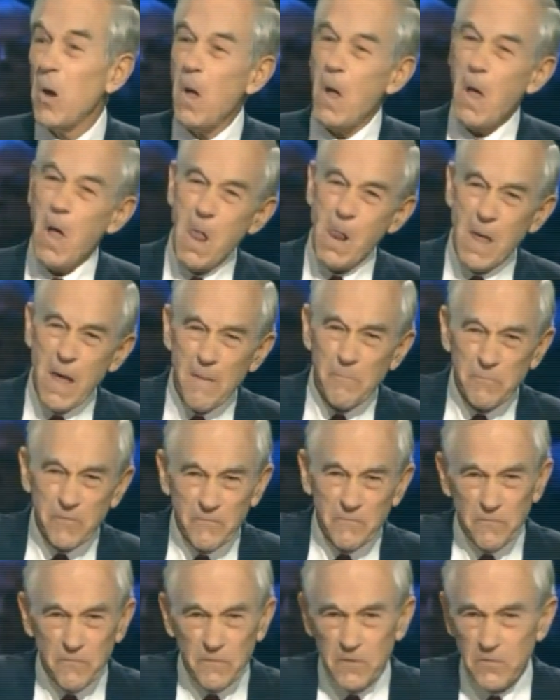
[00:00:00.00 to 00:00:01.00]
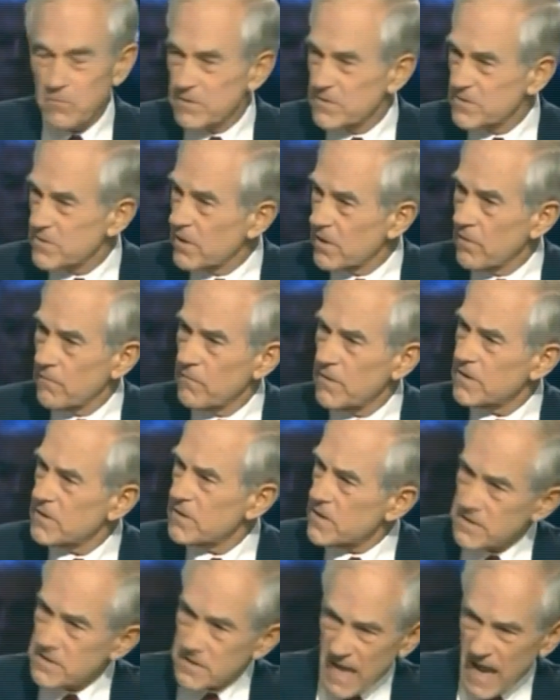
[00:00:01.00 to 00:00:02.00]
call up the Federal Reserve
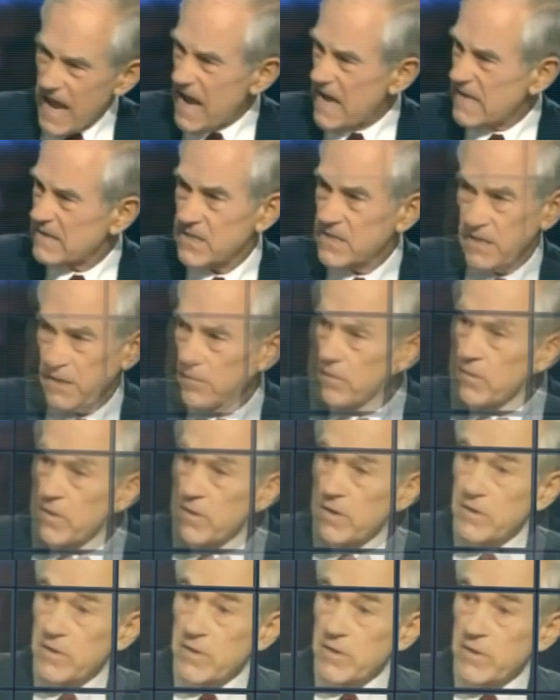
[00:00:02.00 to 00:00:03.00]
and just ask them.